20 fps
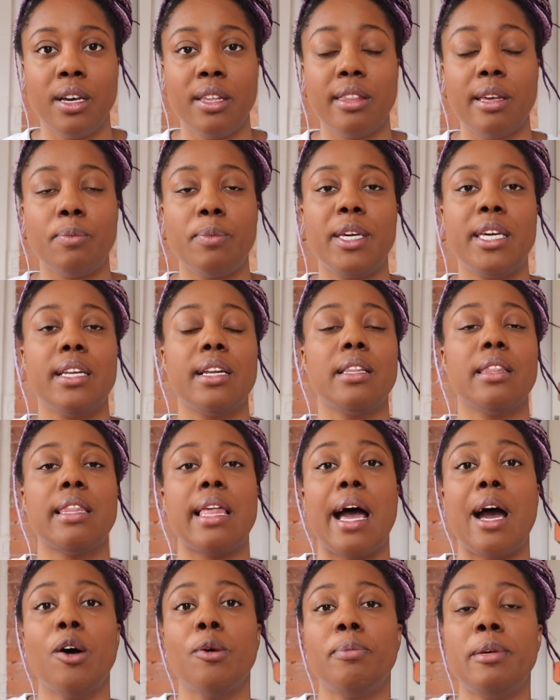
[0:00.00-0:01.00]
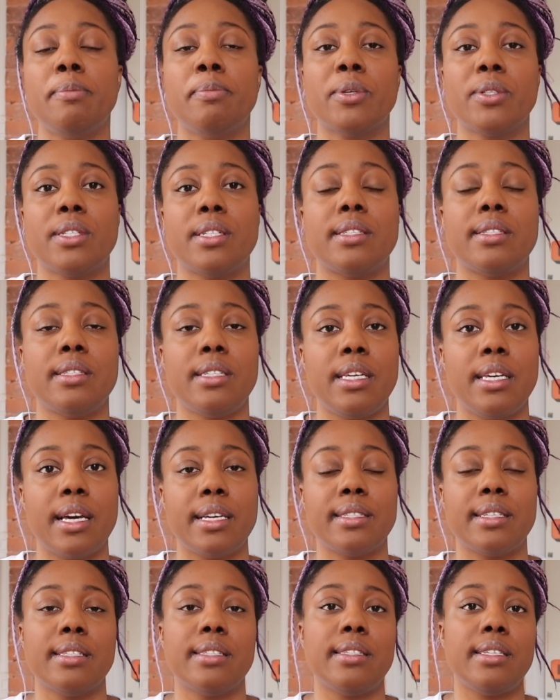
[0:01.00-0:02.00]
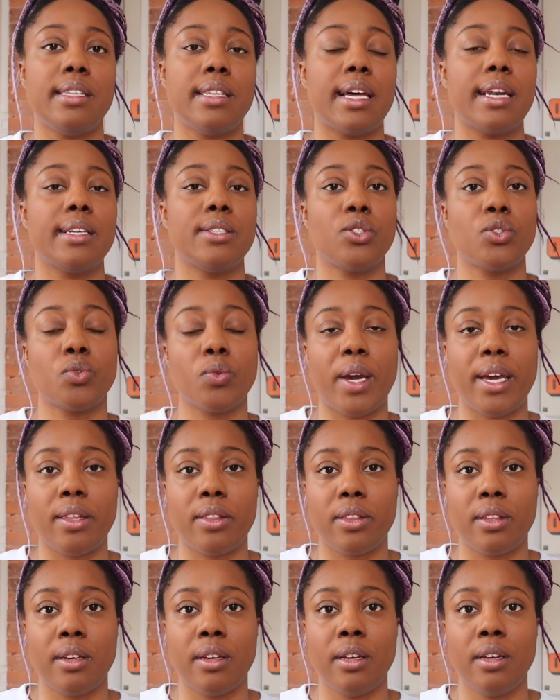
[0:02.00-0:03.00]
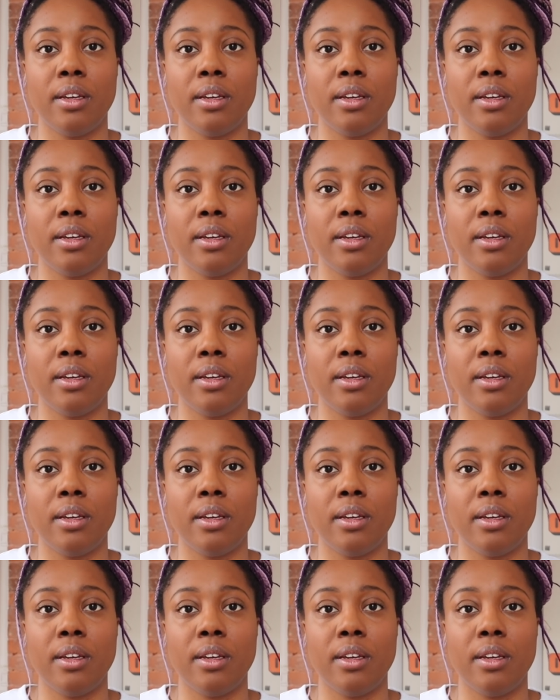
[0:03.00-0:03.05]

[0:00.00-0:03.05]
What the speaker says: that we can allow people to see us and see that as strength?